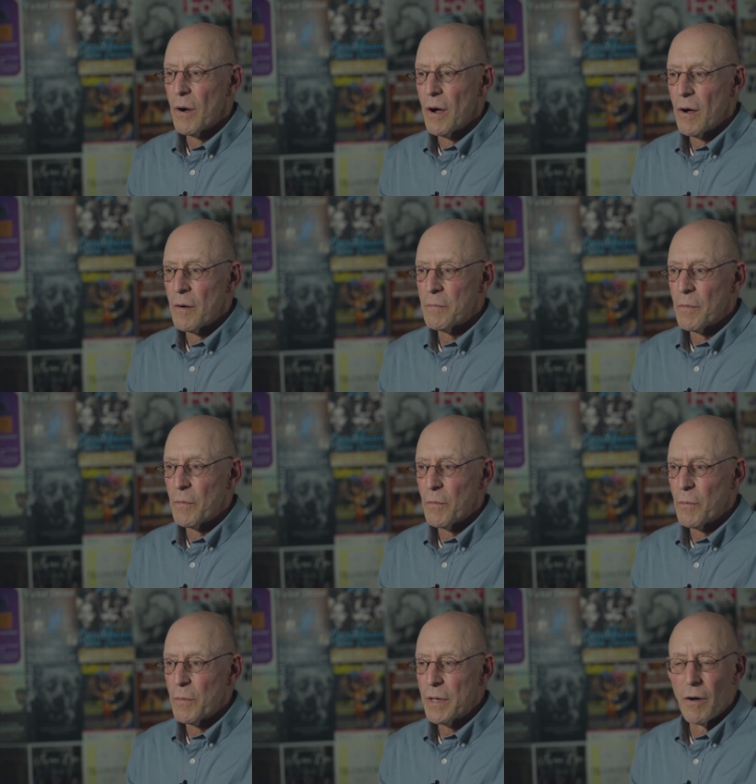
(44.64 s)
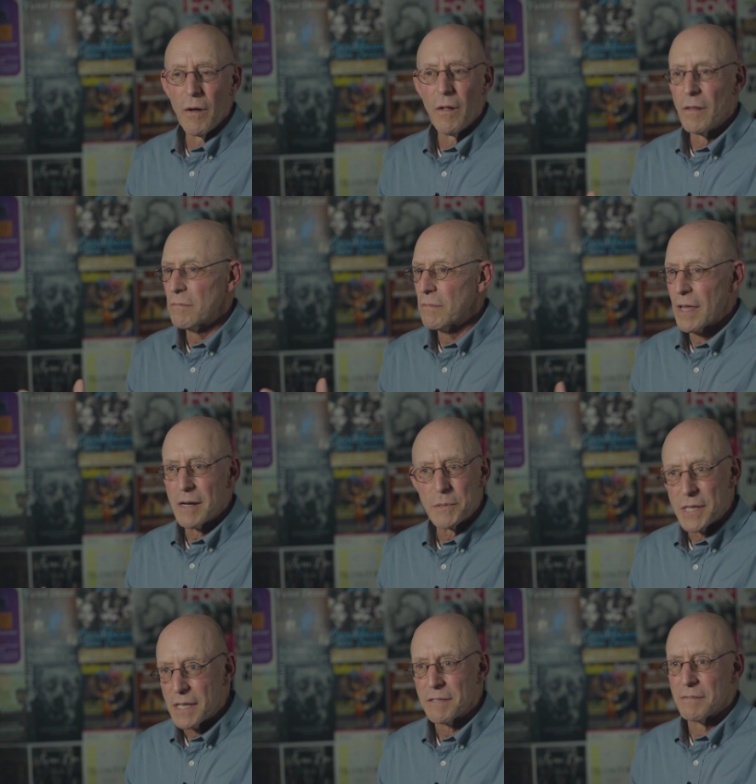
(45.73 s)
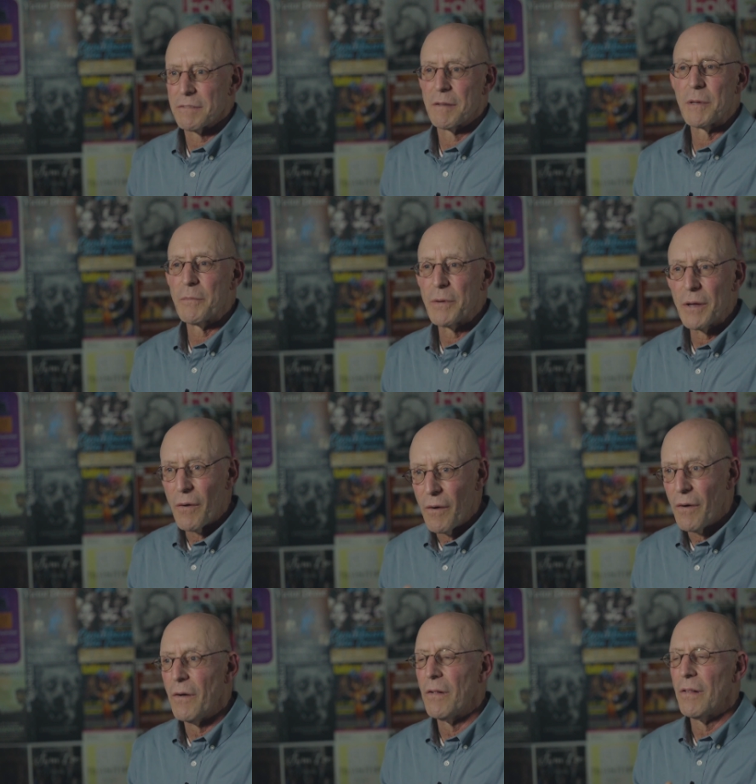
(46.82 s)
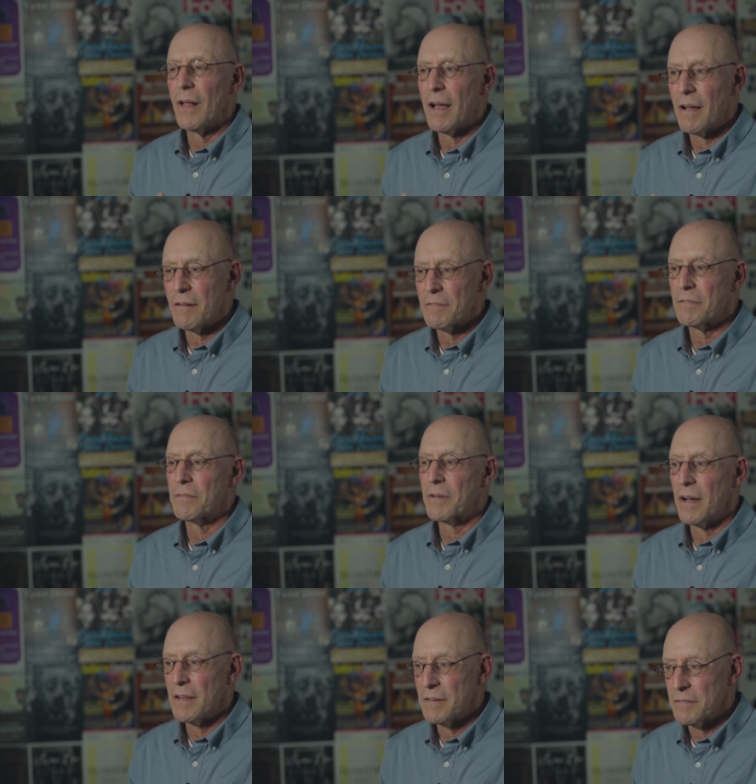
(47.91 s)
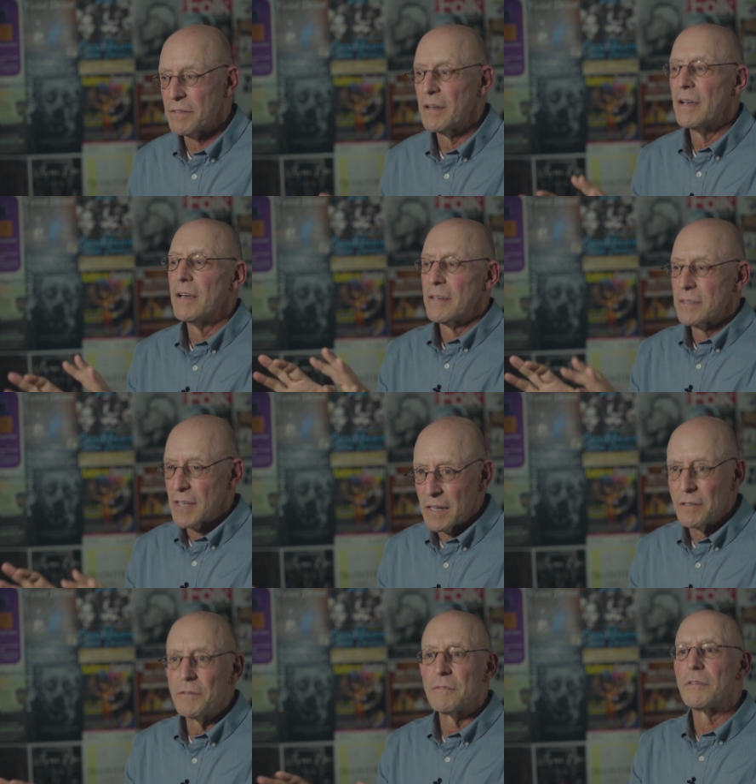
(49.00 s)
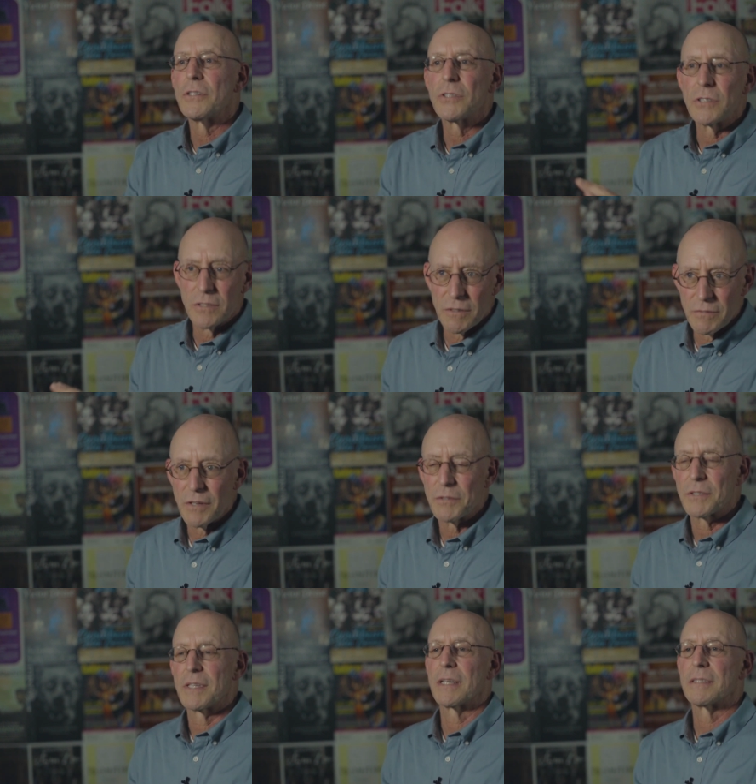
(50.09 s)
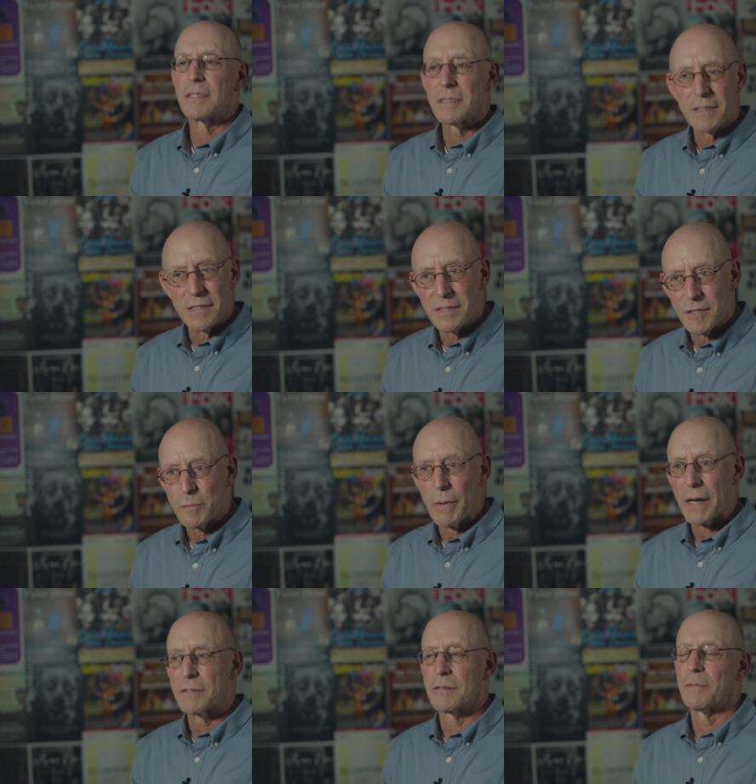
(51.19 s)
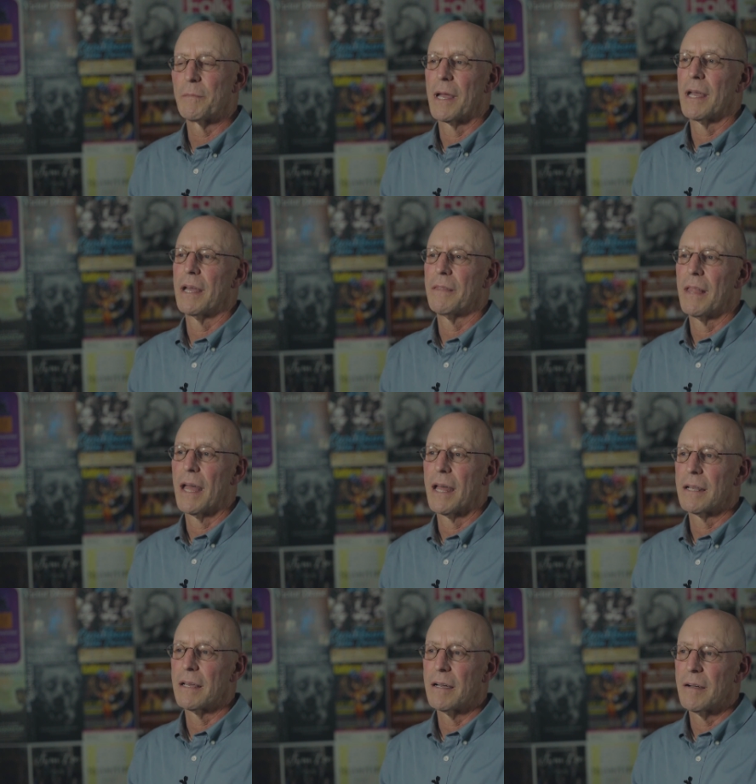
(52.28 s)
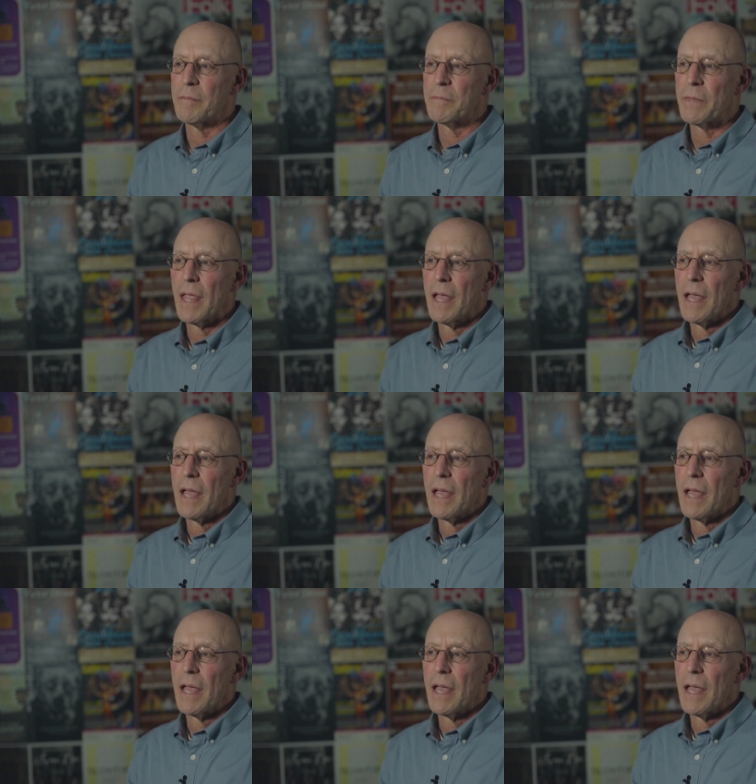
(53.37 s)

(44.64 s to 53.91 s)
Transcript: Um, we all get obsessive. I mean, we all have kind of dilute versions of those things. It's, it's a spectrum, and that, um,